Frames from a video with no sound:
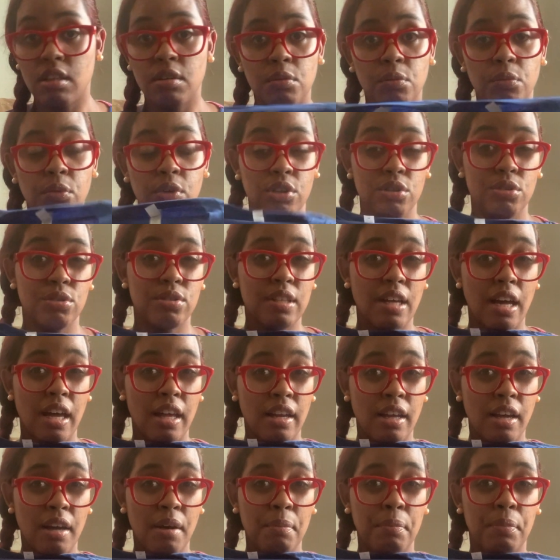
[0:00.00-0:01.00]
when you sign
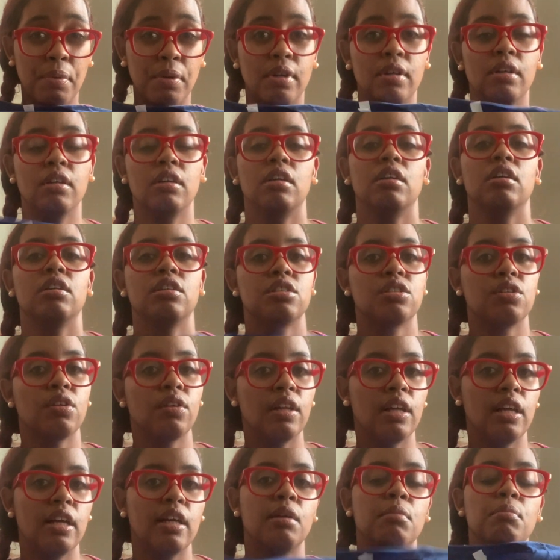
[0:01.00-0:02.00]
up, so
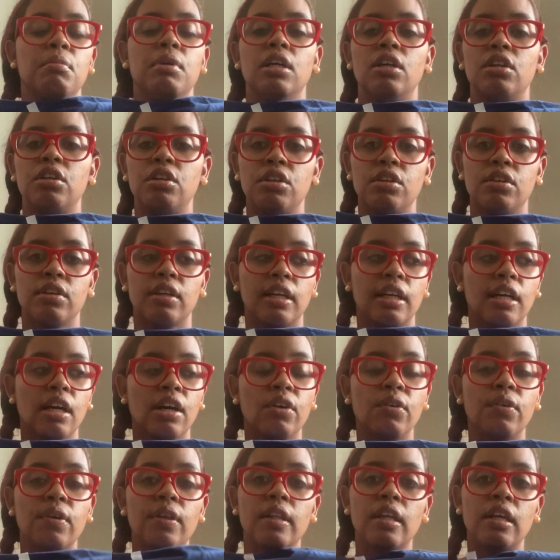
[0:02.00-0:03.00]
that it can be under your
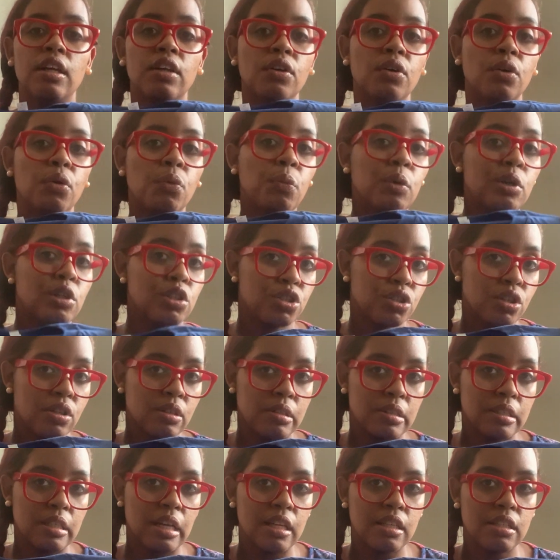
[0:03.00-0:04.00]
account and they know what shirt
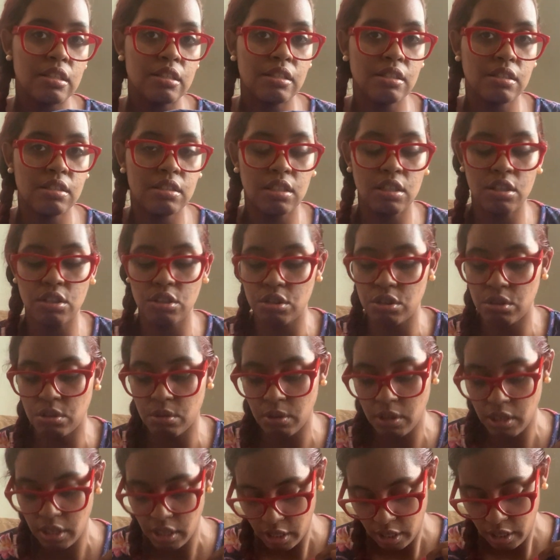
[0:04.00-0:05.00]
size to send you.
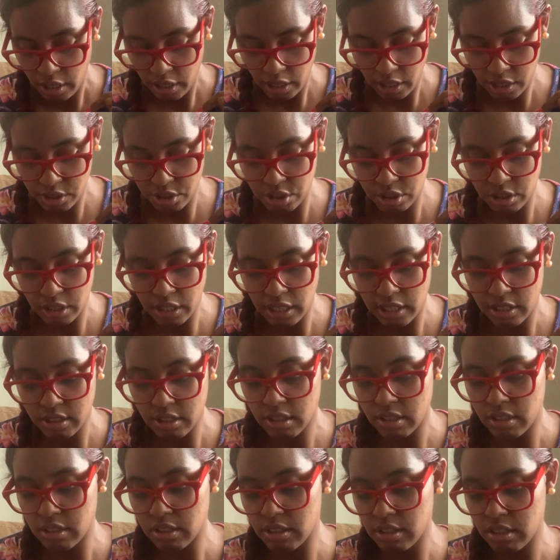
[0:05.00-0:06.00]
As you guys
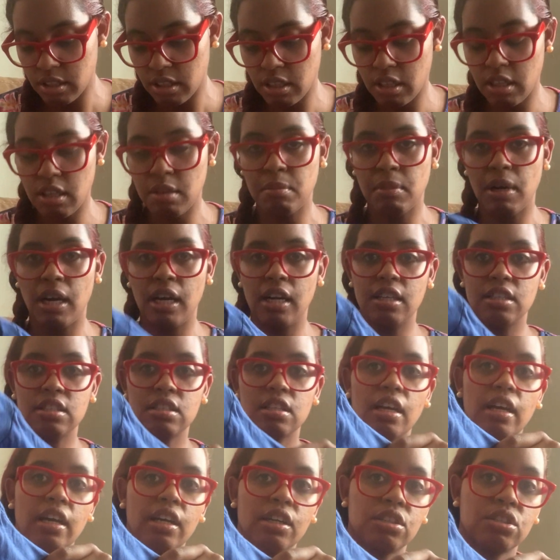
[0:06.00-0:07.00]
can see, mine is an
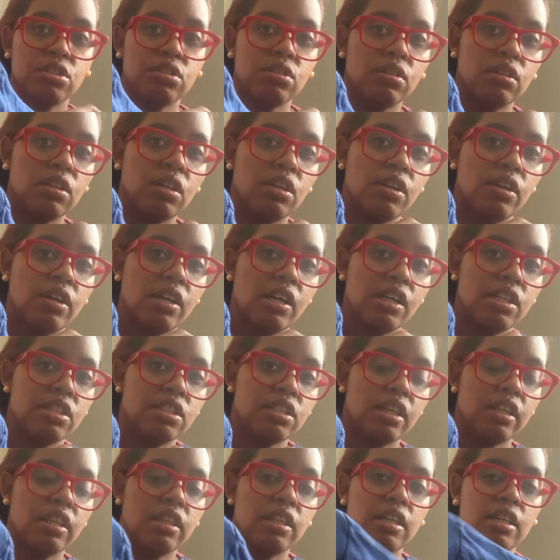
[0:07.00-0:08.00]
extra large.
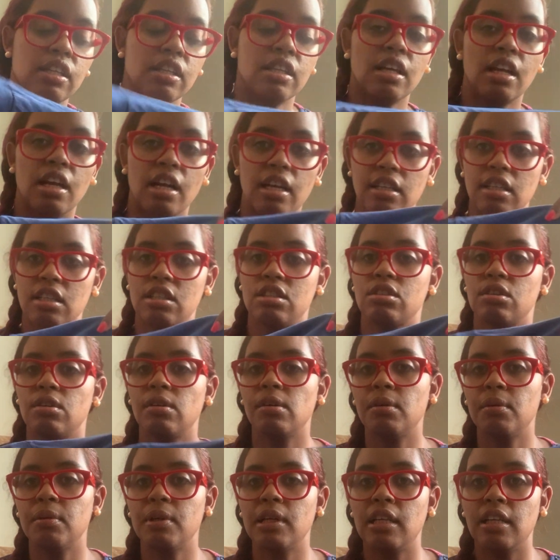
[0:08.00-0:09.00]
I think that I need to
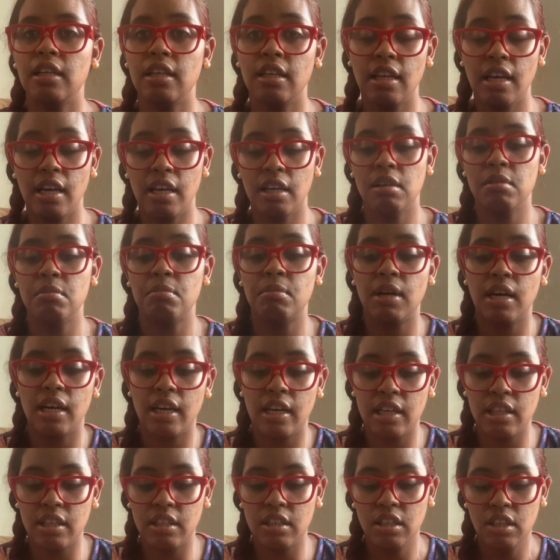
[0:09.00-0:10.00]
go in and edit
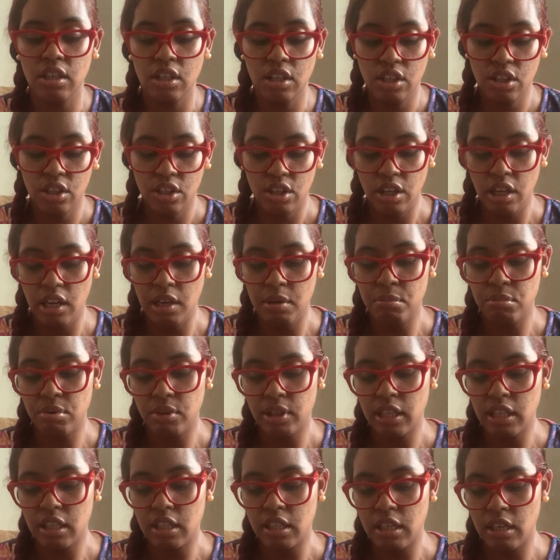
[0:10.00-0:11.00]
mine and bring
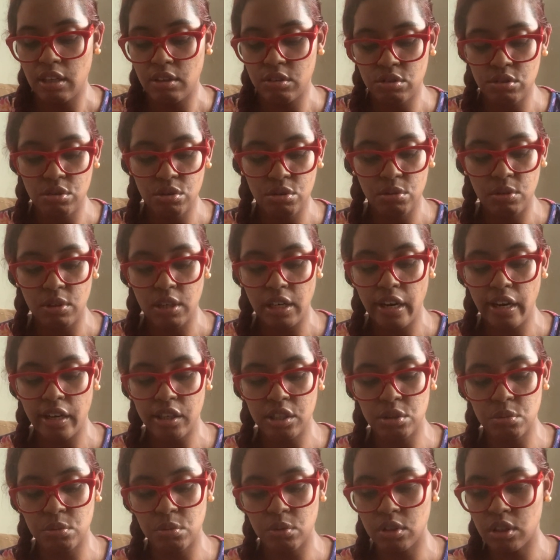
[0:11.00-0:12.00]
it down to an actual